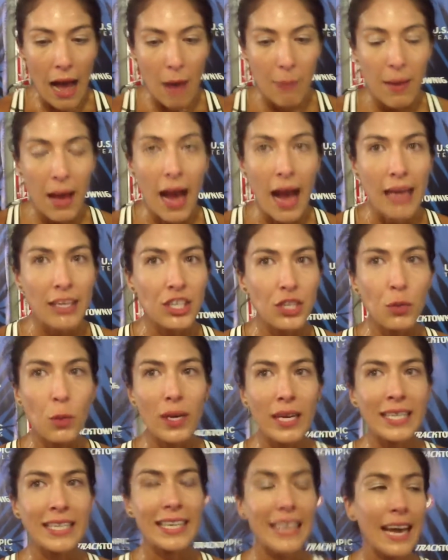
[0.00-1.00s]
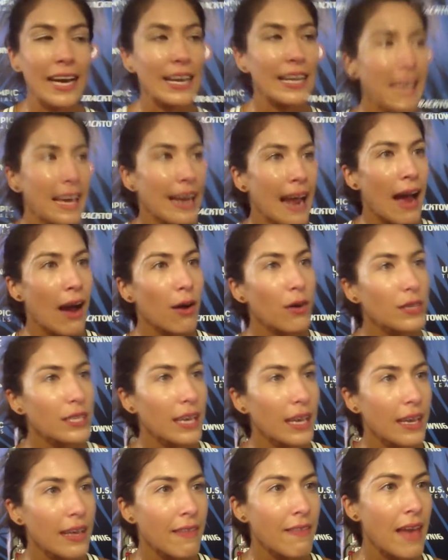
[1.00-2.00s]
um, I just wanted to kind of get
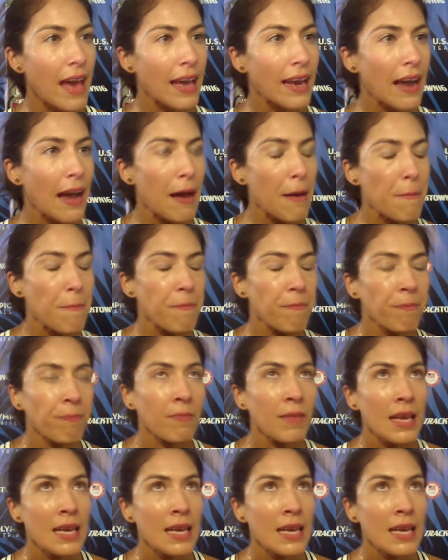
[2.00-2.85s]
out in that, um,